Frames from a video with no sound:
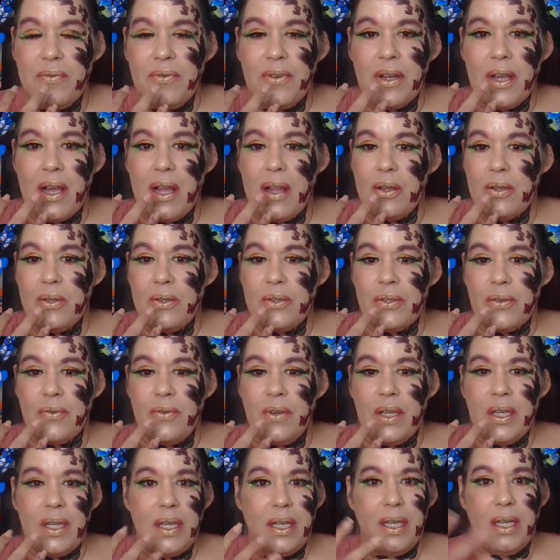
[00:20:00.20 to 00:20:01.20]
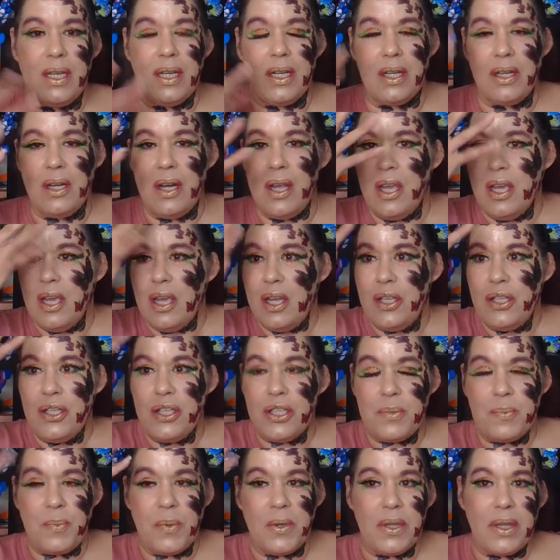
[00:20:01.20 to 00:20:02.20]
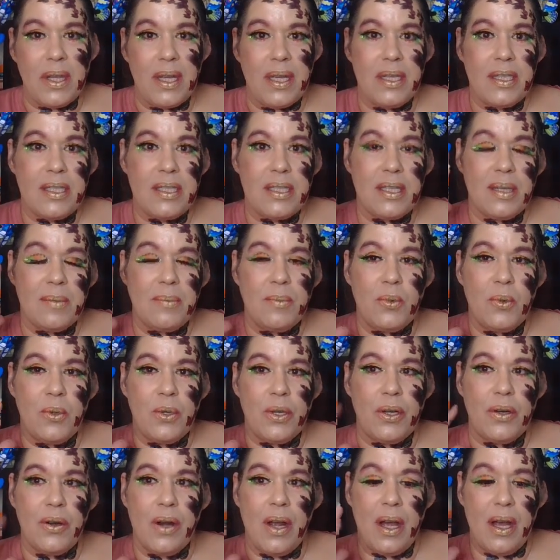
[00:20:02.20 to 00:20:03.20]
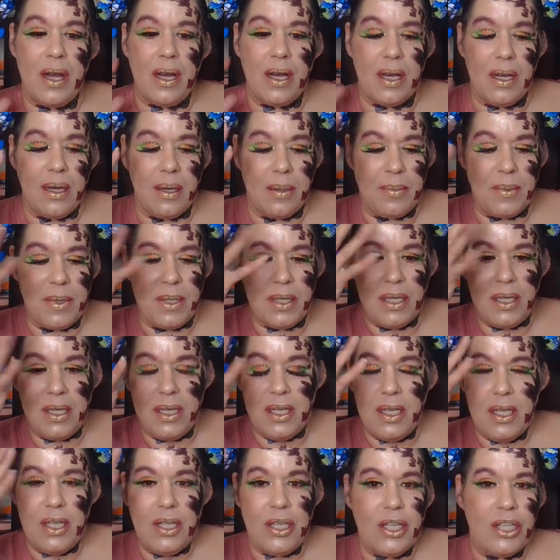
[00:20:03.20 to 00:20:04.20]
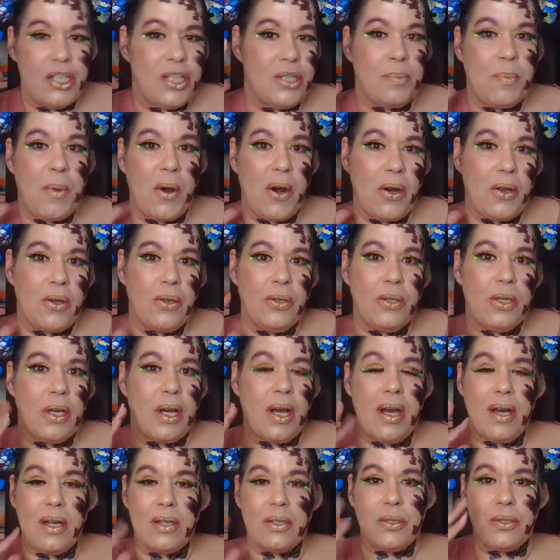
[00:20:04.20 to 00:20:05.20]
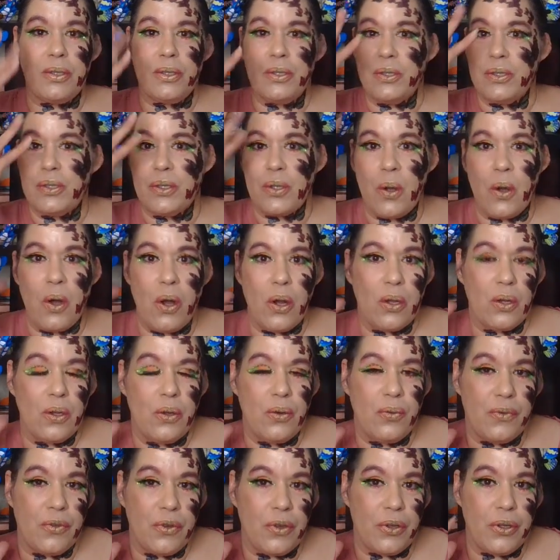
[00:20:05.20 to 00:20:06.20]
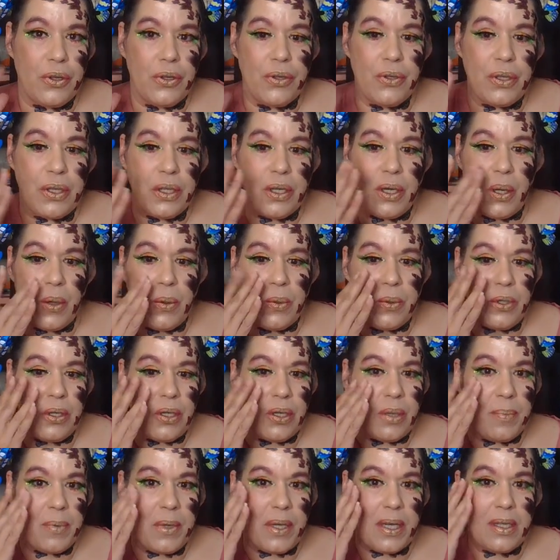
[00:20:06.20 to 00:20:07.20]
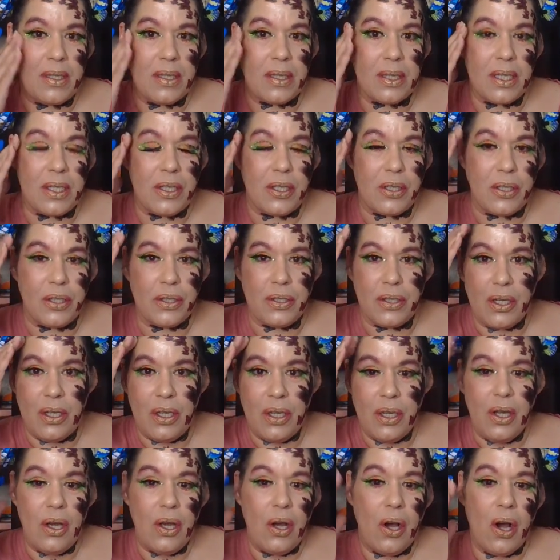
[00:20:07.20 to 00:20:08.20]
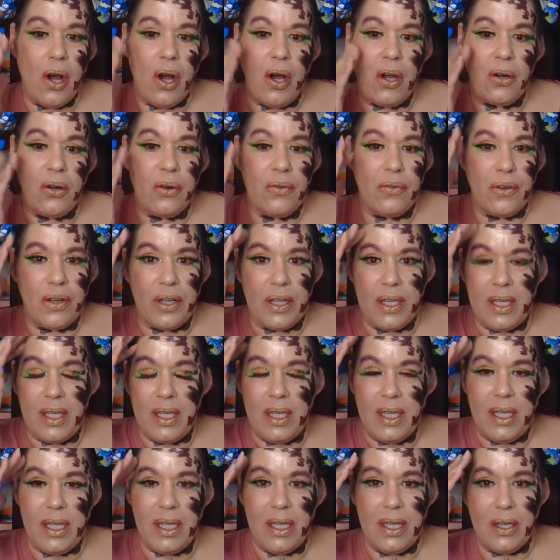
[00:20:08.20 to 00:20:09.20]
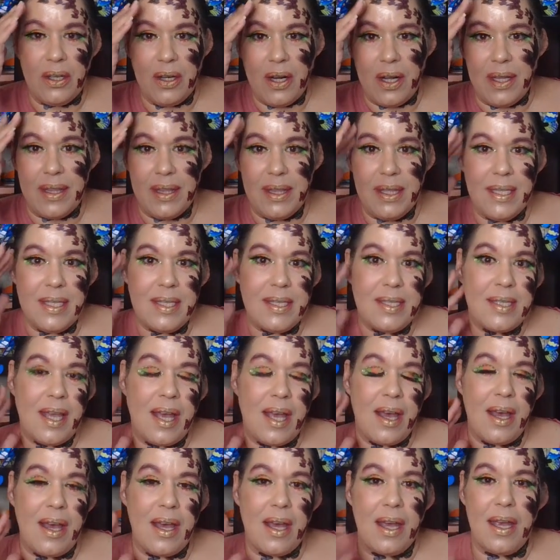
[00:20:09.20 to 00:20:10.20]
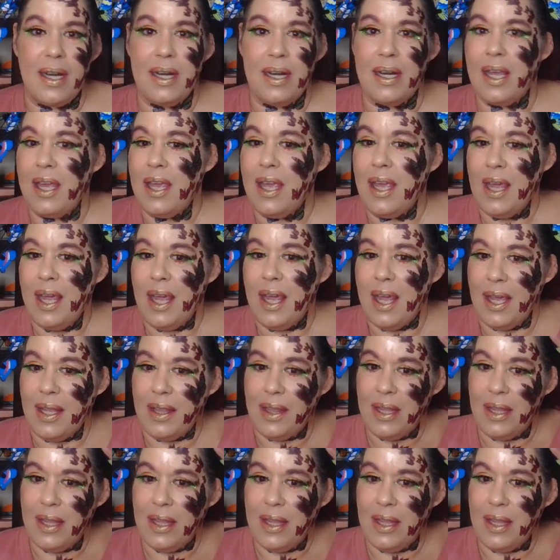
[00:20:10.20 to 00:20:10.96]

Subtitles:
over here. Just put like some more sparkle colors all over, you know, you could put glitter on over here on this side, and then